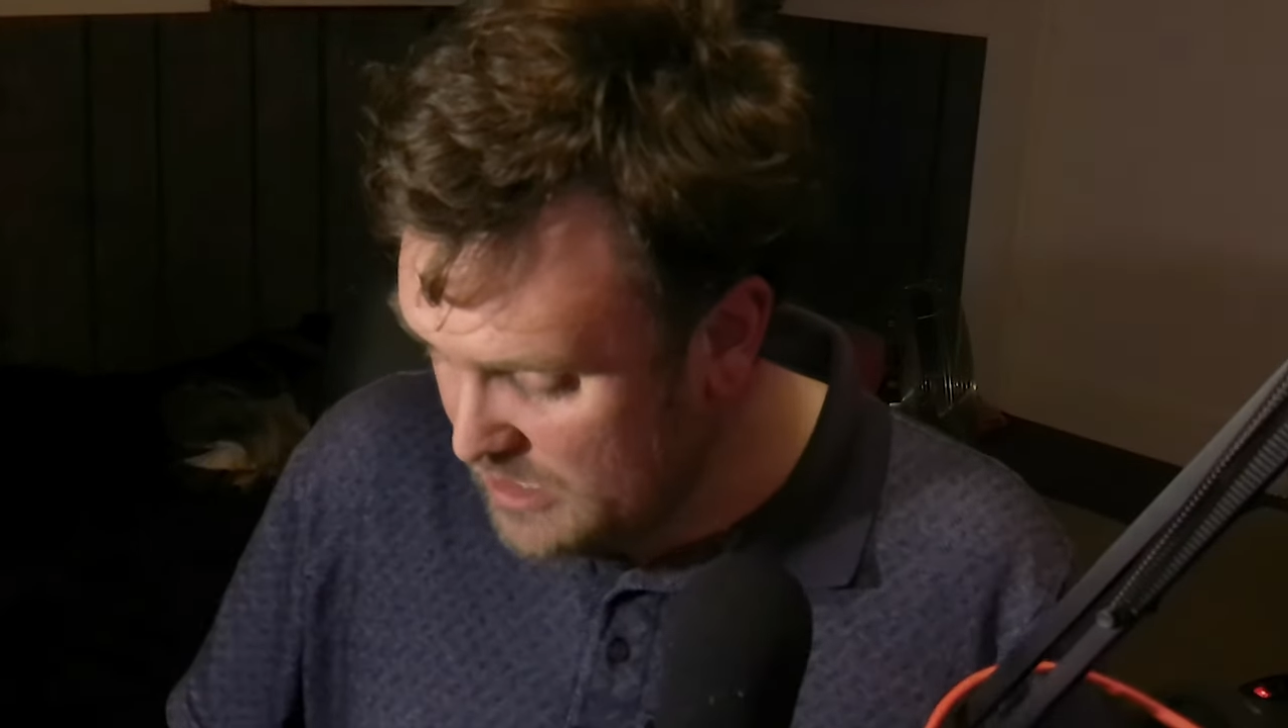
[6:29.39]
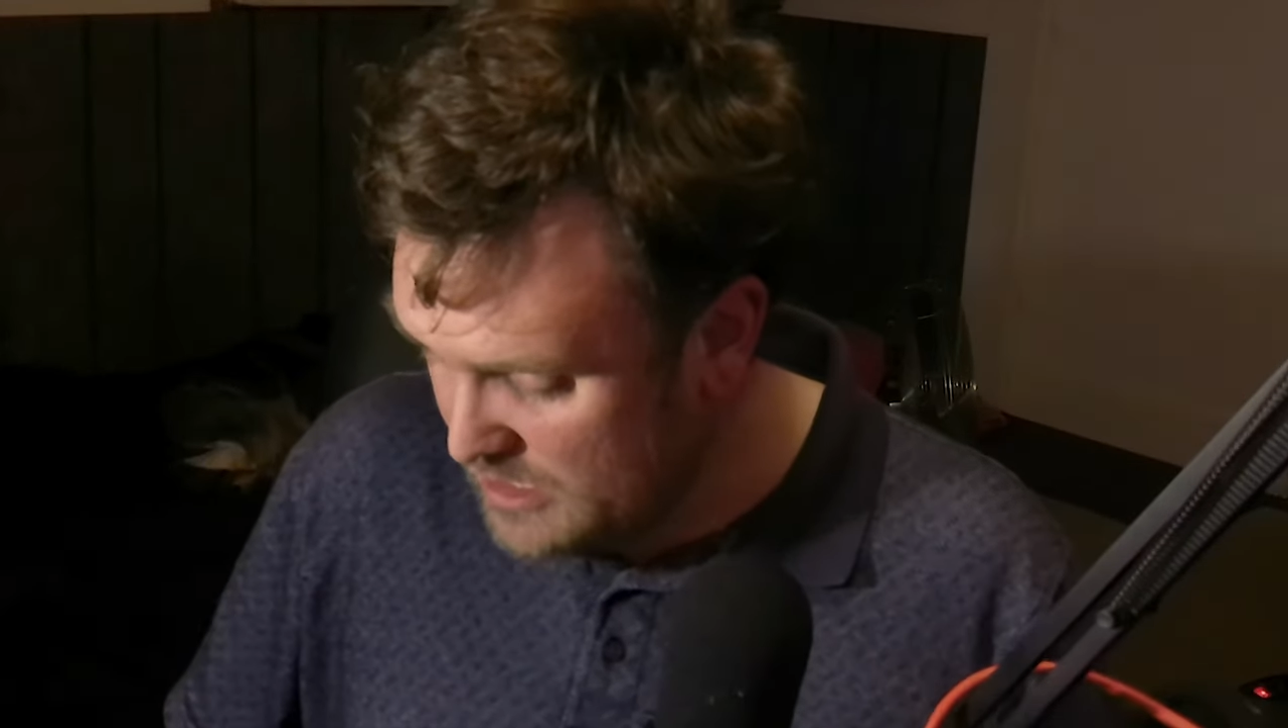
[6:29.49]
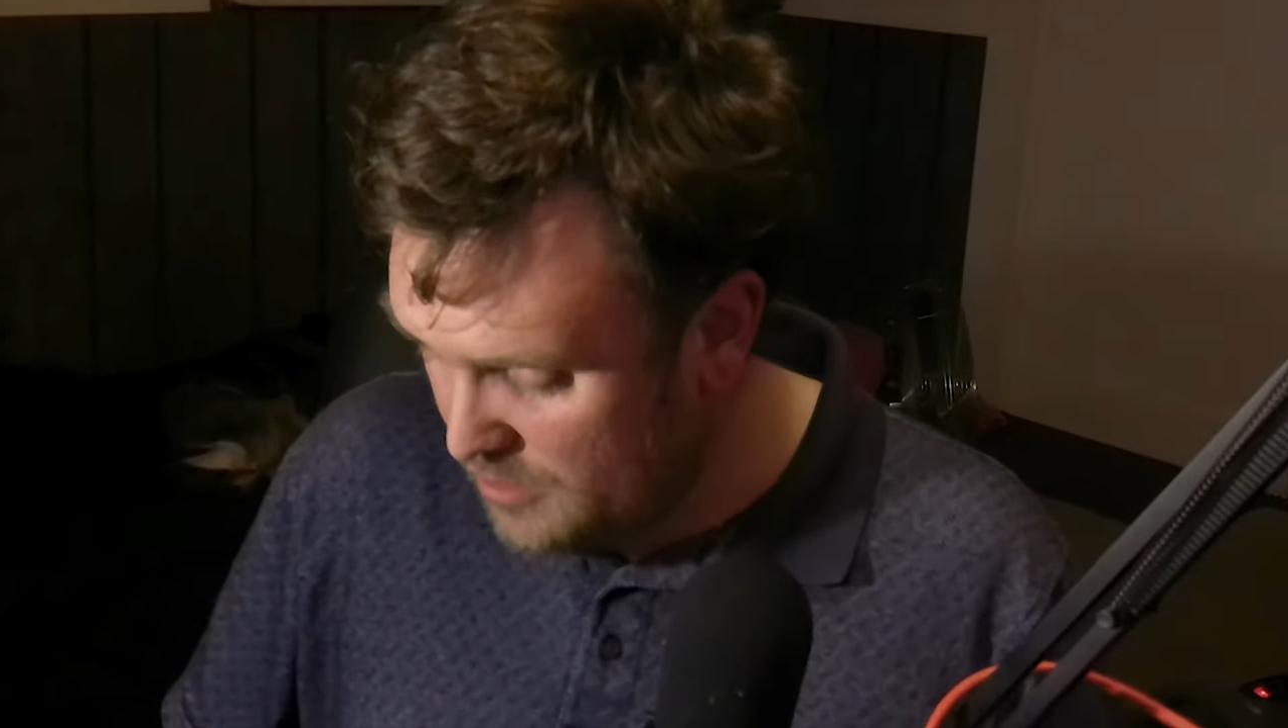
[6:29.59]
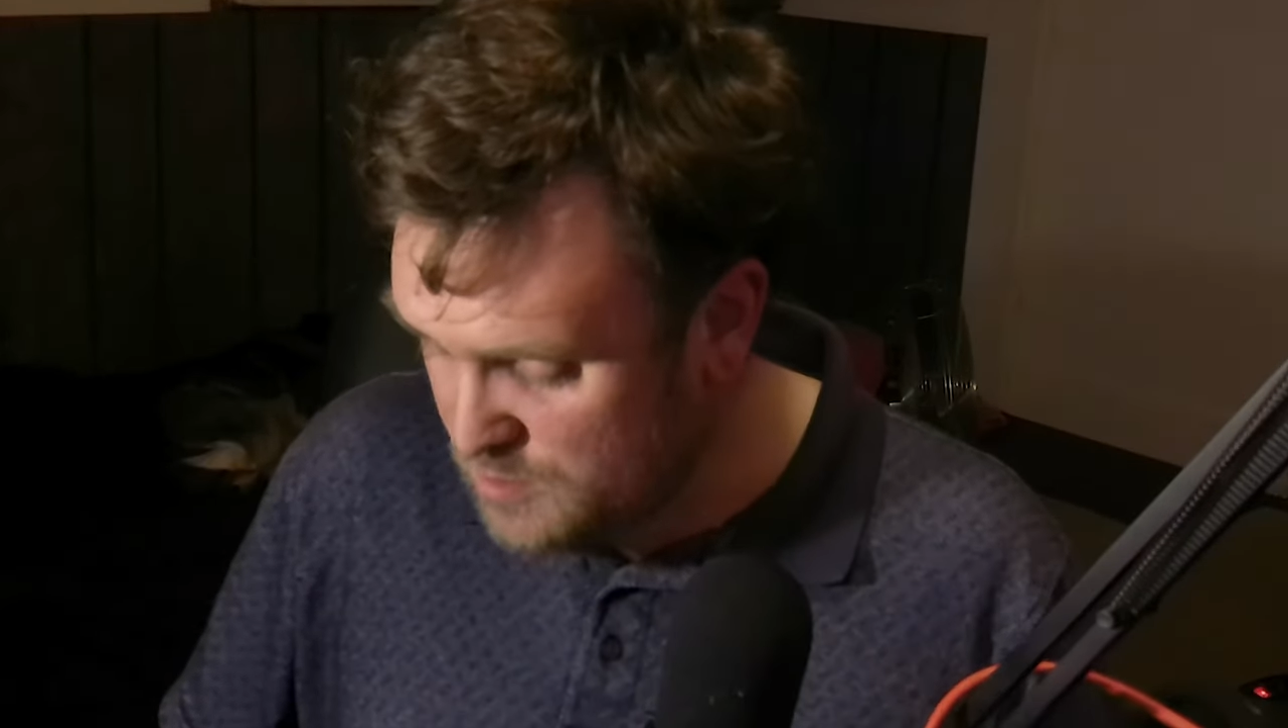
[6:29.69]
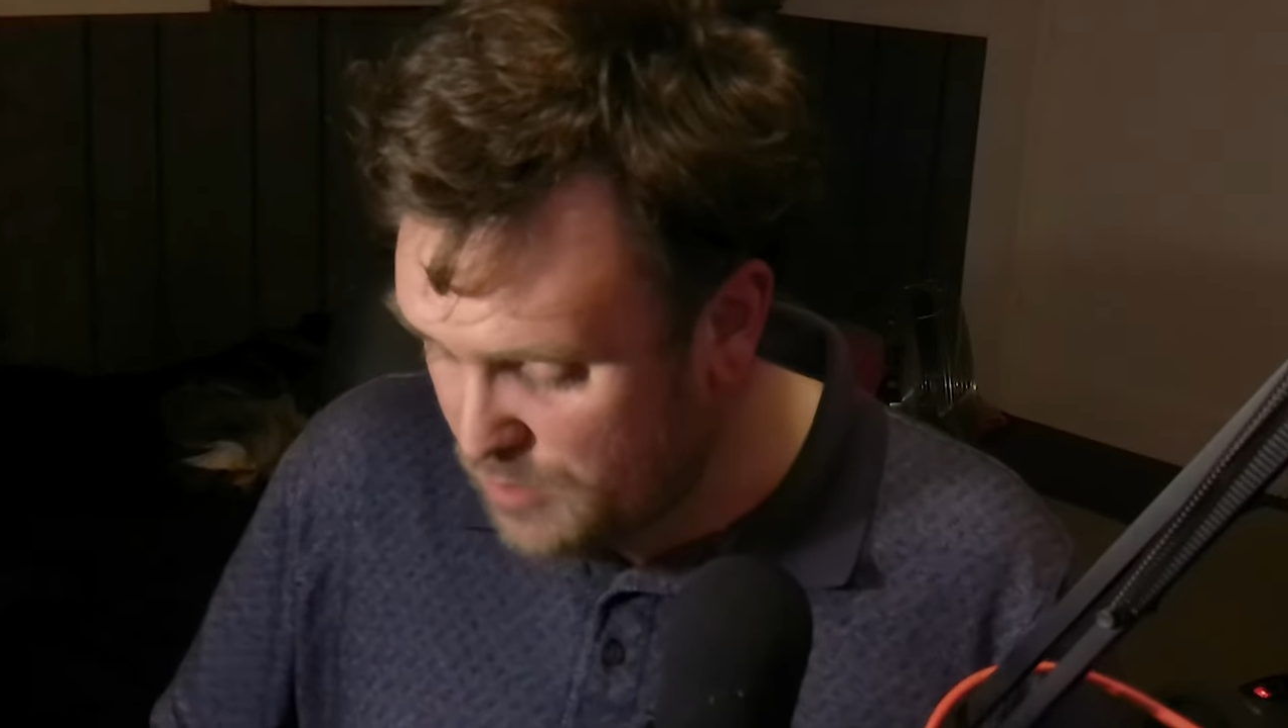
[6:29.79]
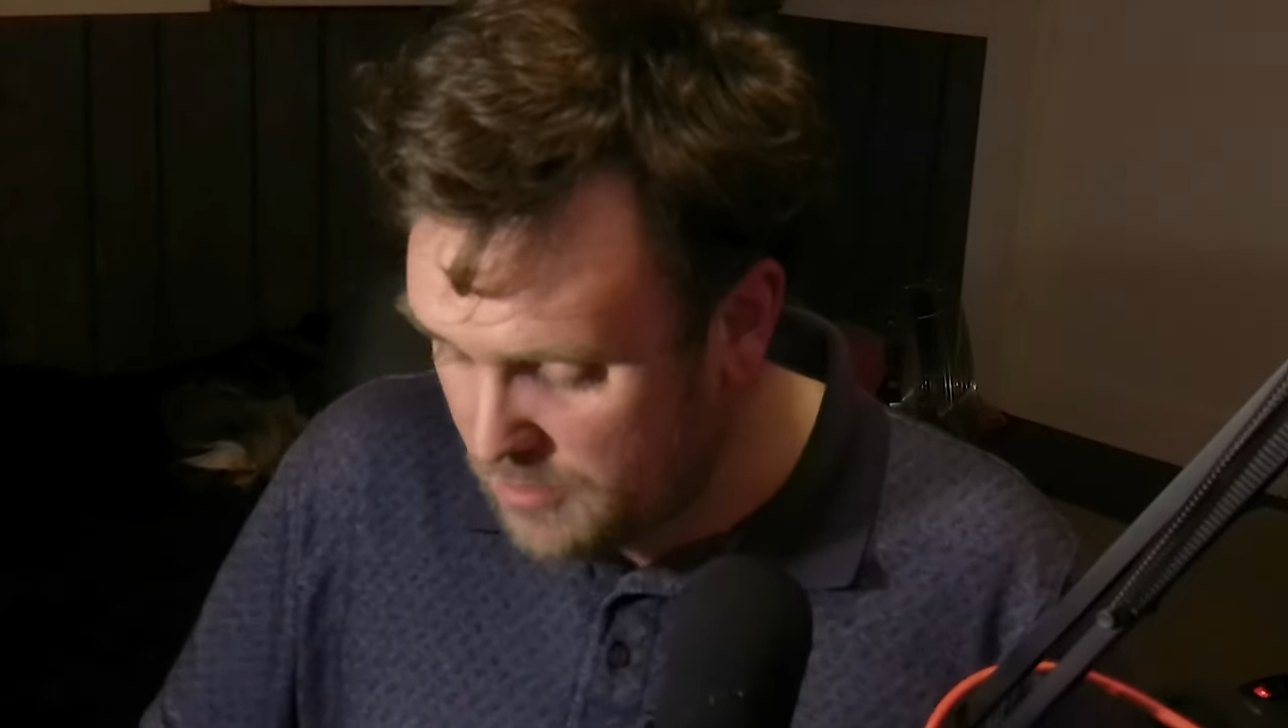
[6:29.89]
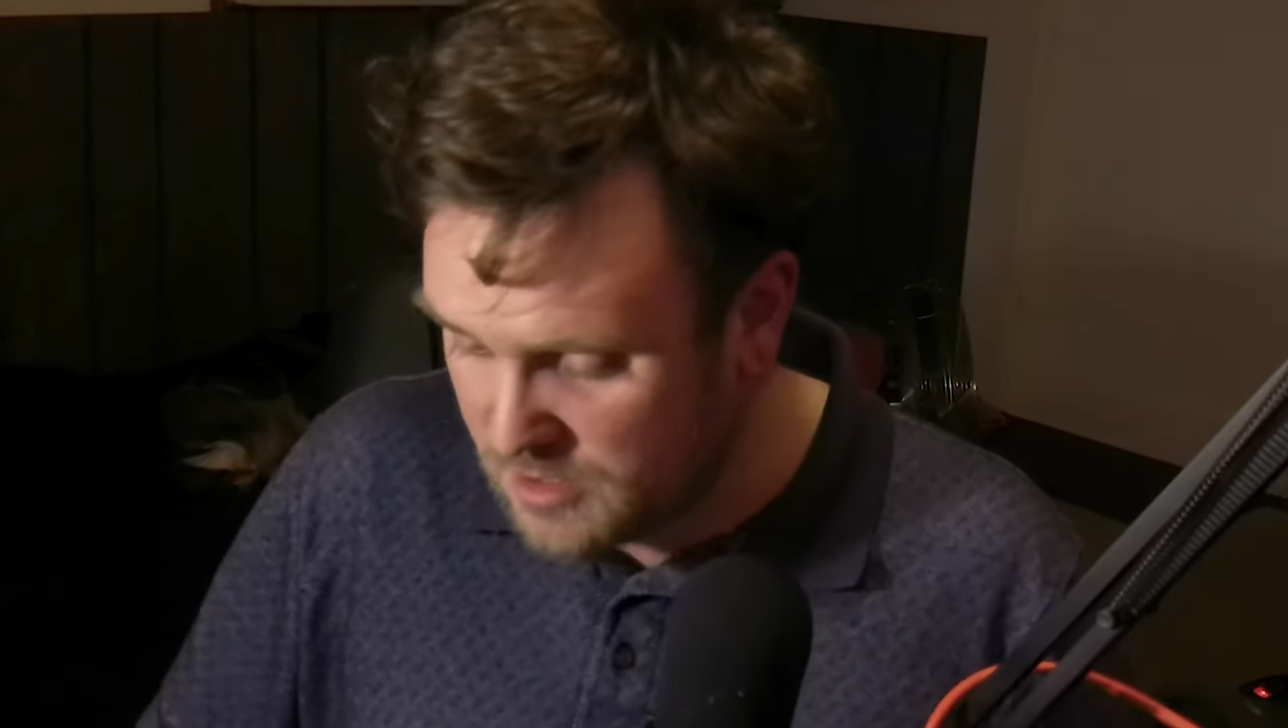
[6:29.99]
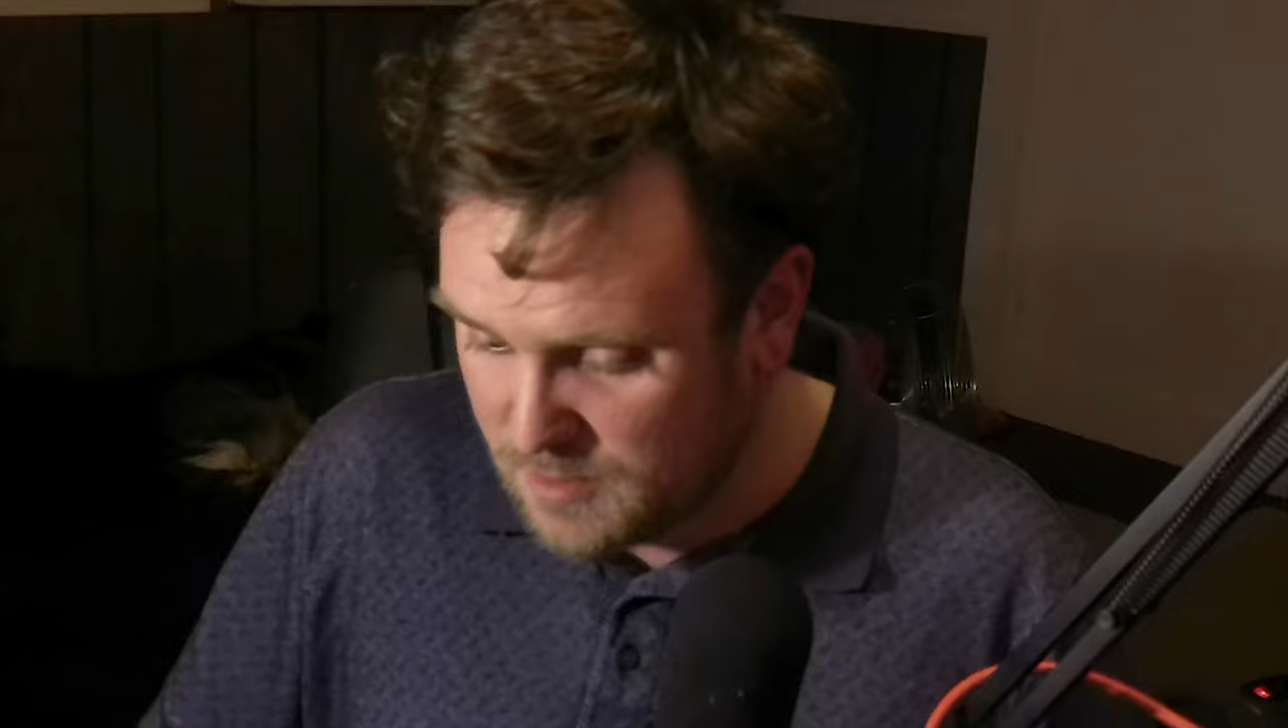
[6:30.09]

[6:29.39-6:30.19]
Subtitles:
That was probably the